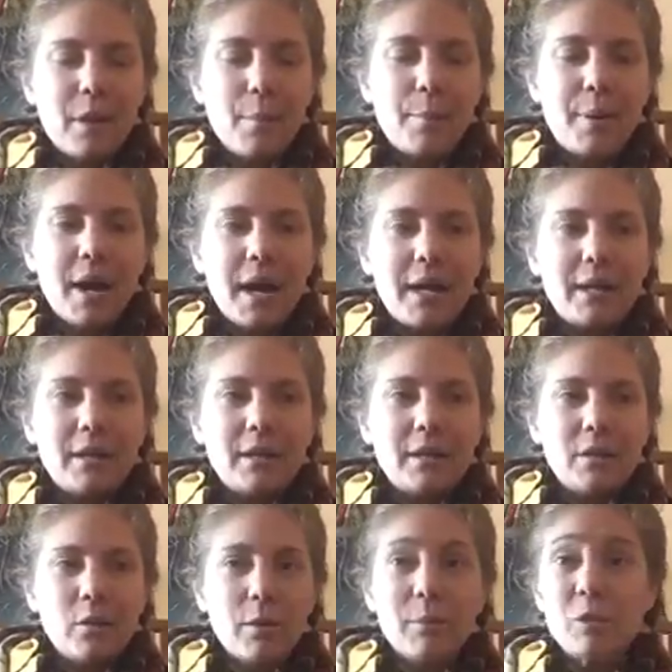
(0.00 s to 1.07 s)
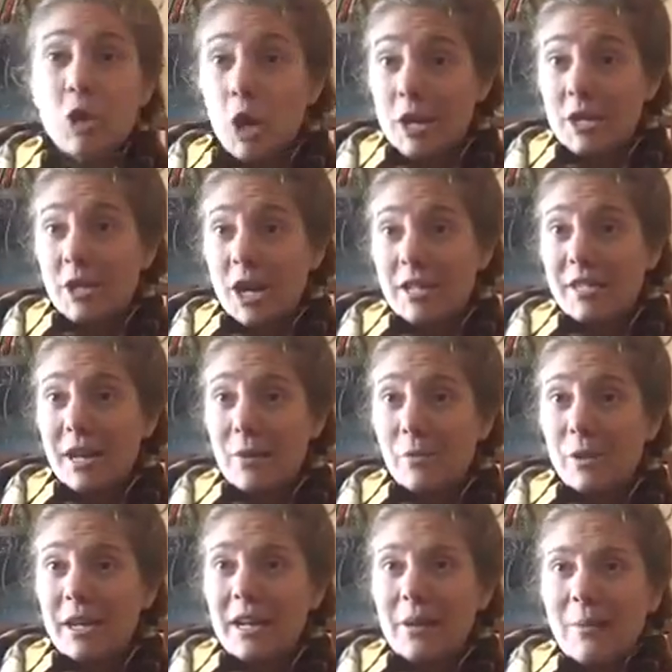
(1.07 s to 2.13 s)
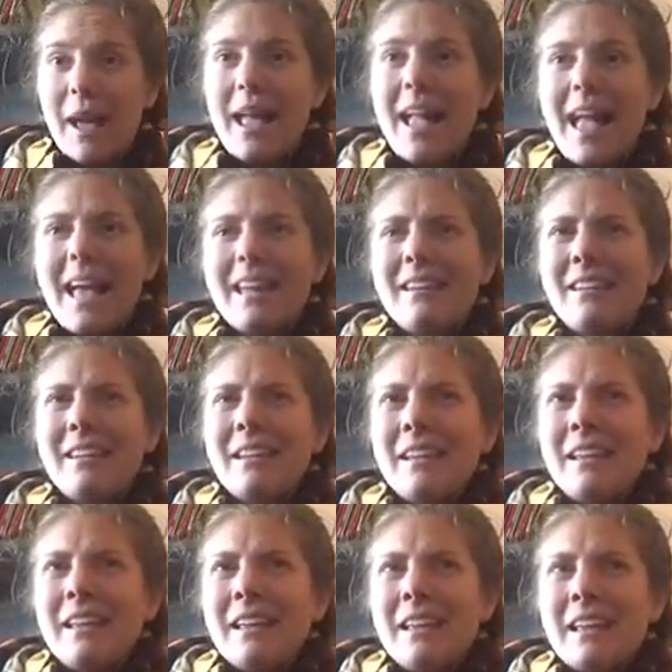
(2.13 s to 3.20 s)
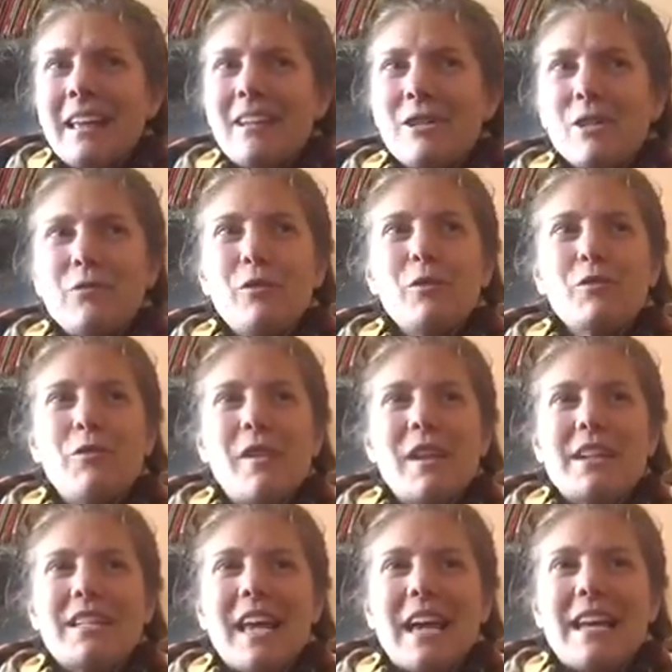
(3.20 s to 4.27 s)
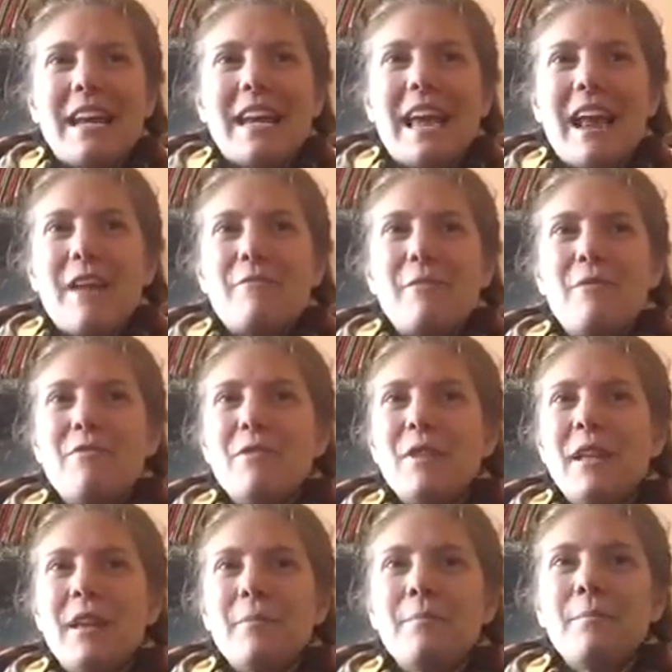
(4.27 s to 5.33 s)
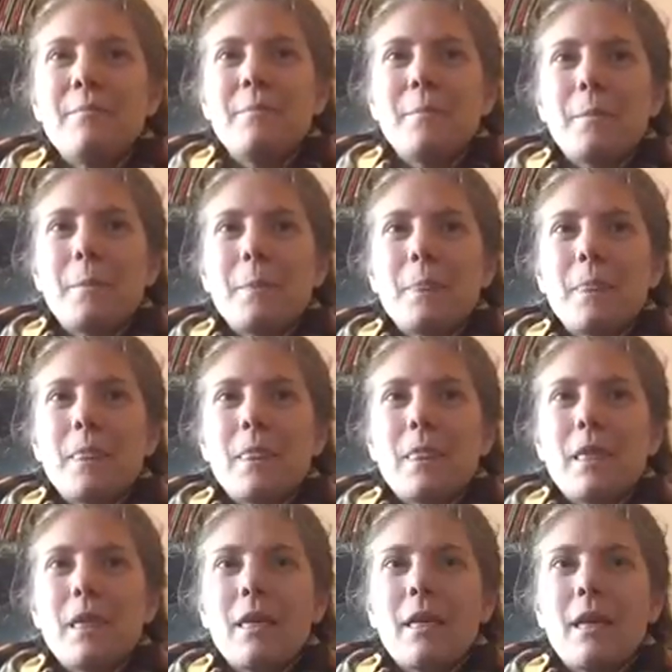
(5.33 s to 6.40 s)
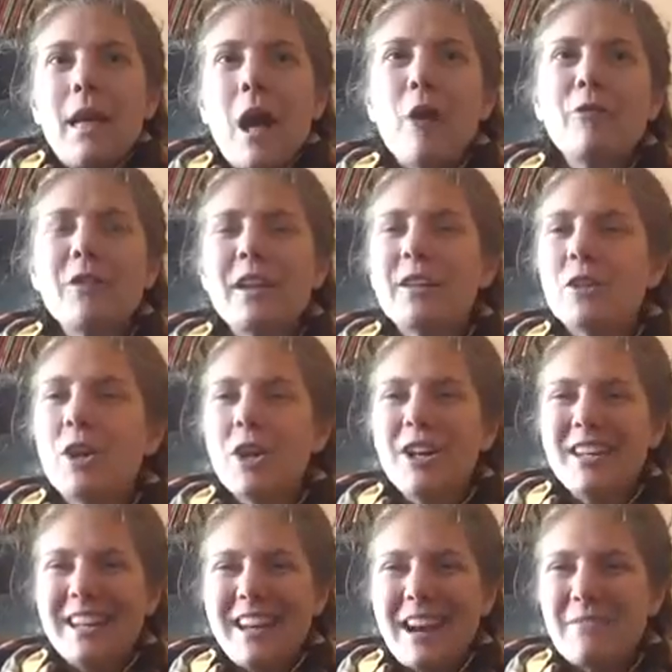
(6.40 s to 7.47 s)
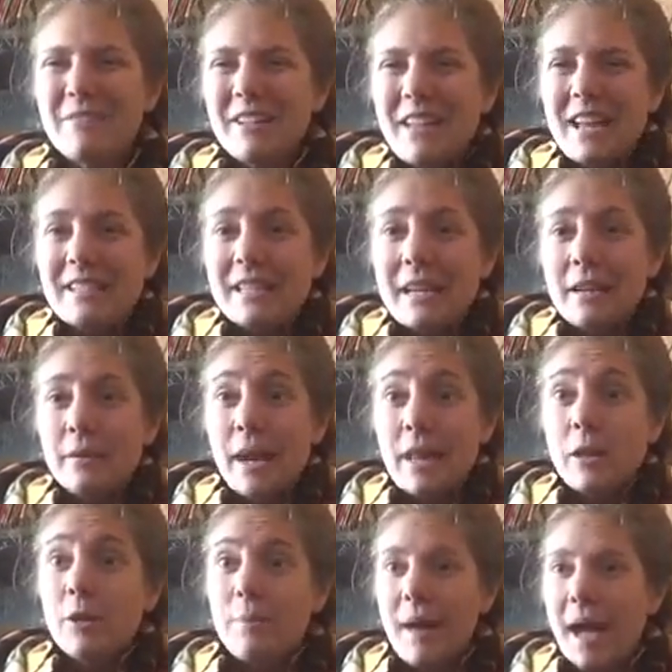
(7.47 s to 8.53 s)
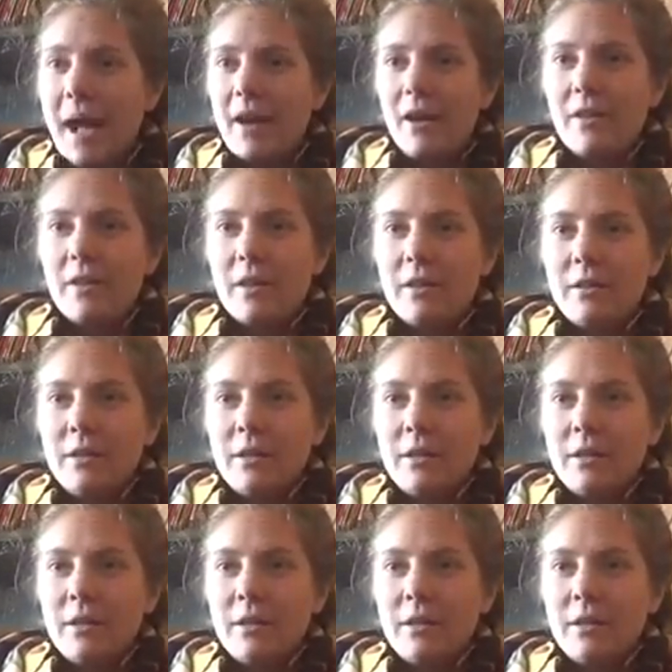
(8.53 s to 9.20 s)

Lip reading: but, or a majority chance that I would anyway. And it just feels very exciting. And I've been feeling healthy and good. And I'm realizing when I look back on